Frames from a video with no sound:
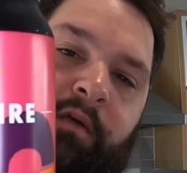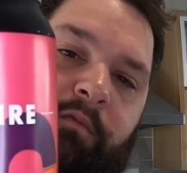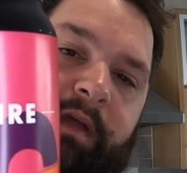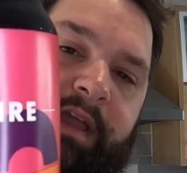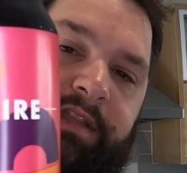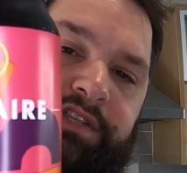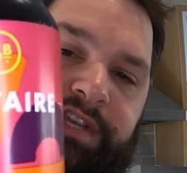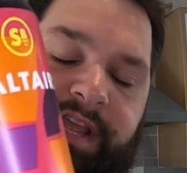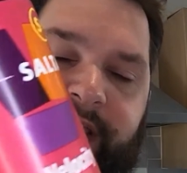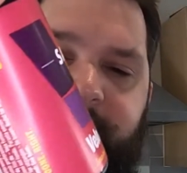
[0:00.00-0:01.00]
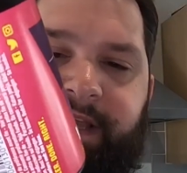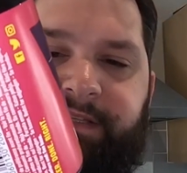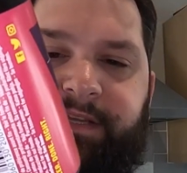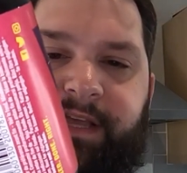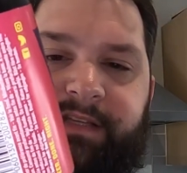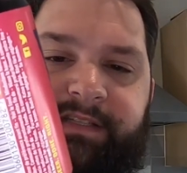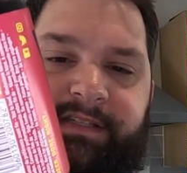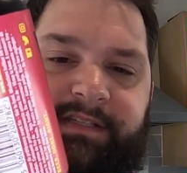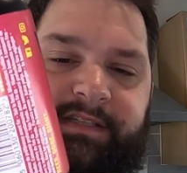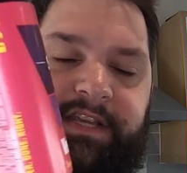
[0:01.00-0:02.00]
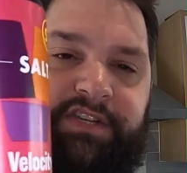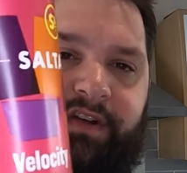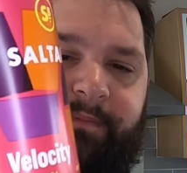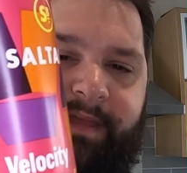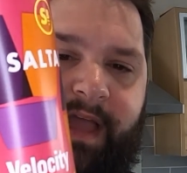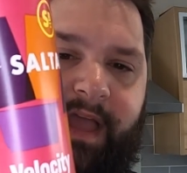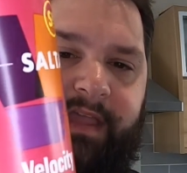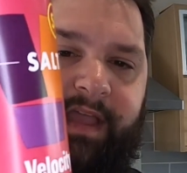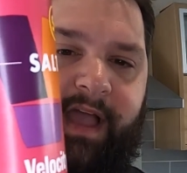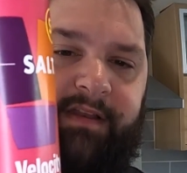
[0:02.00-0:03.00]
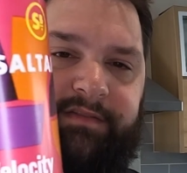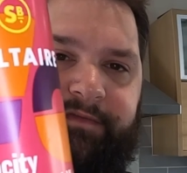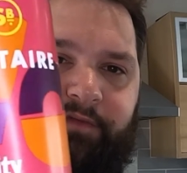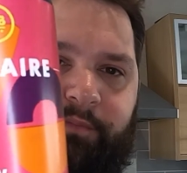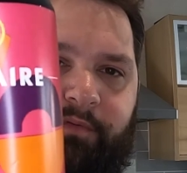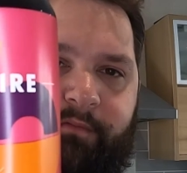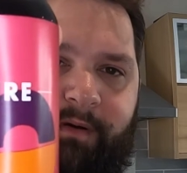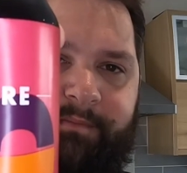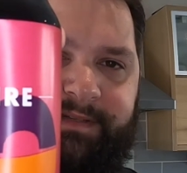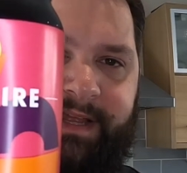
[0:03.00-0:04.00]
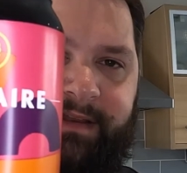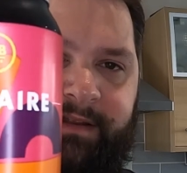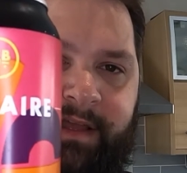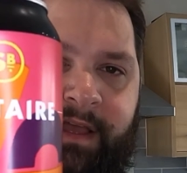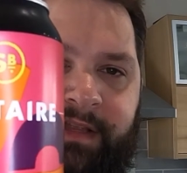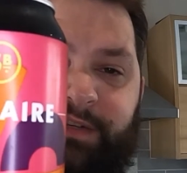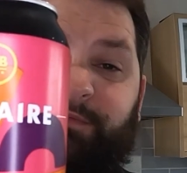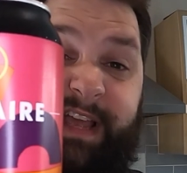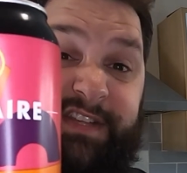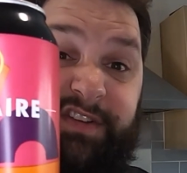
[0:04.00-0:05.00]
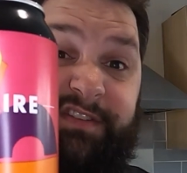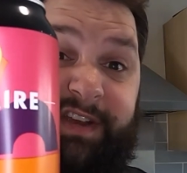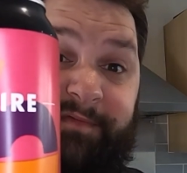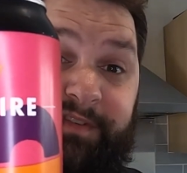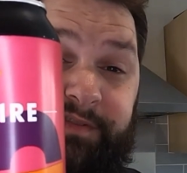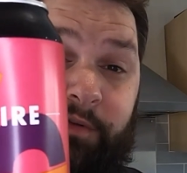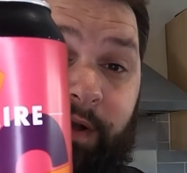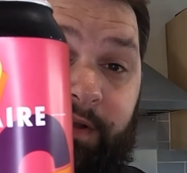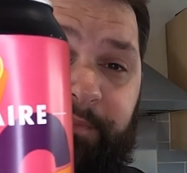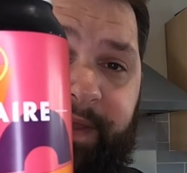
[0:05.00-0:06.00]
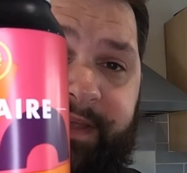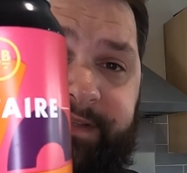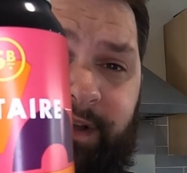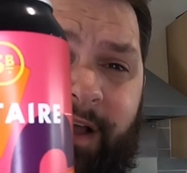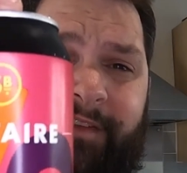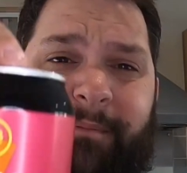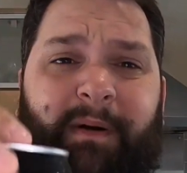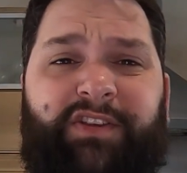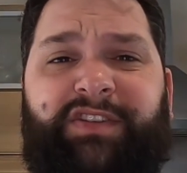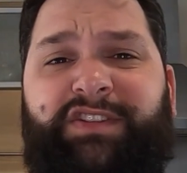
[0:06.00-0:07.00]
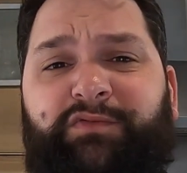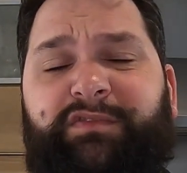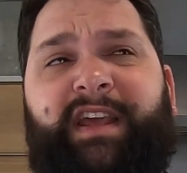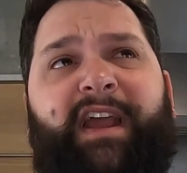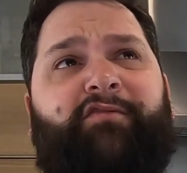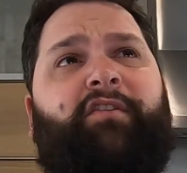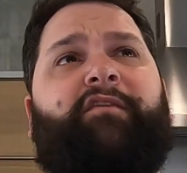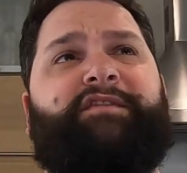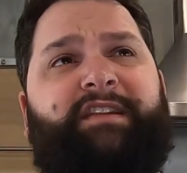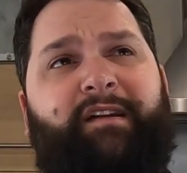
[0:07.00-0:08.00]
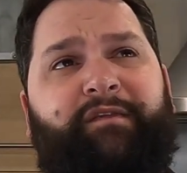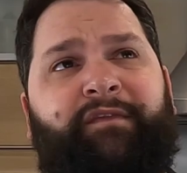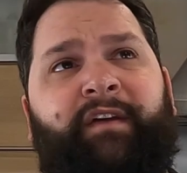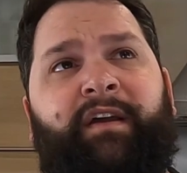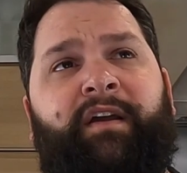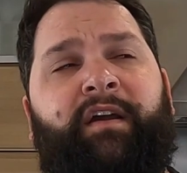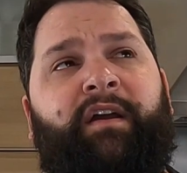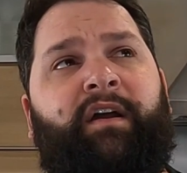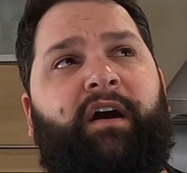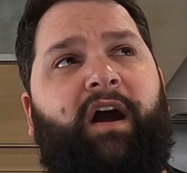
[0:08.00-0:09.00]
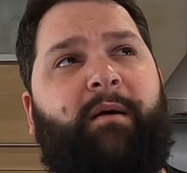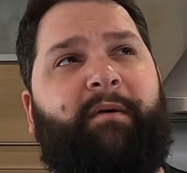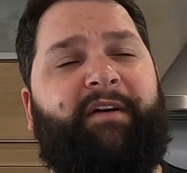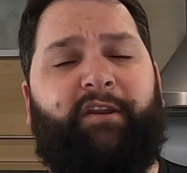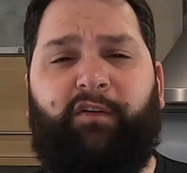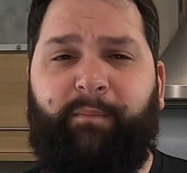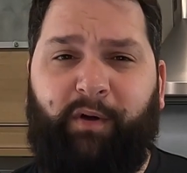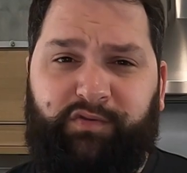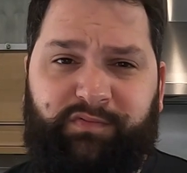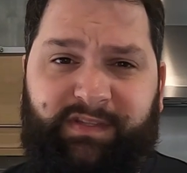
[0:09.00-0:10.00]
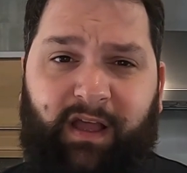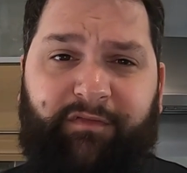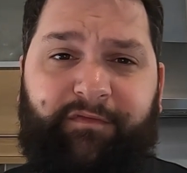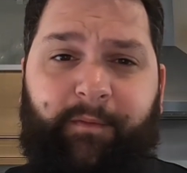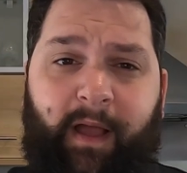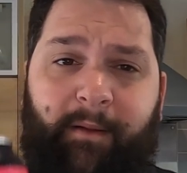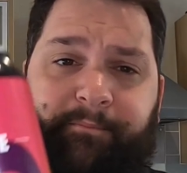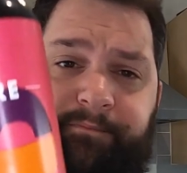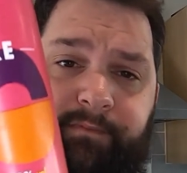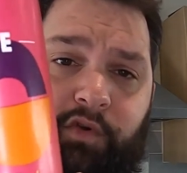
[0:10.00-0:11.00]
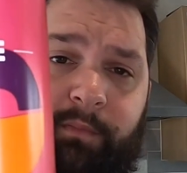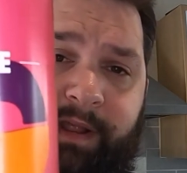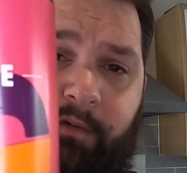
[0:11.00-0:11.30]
which is a session IPA at 4.1%. Saltaire generally do some quite good beers. I haven't had much of the Saltaire craft stuff. I've had a lot of the bottled stuff. Normally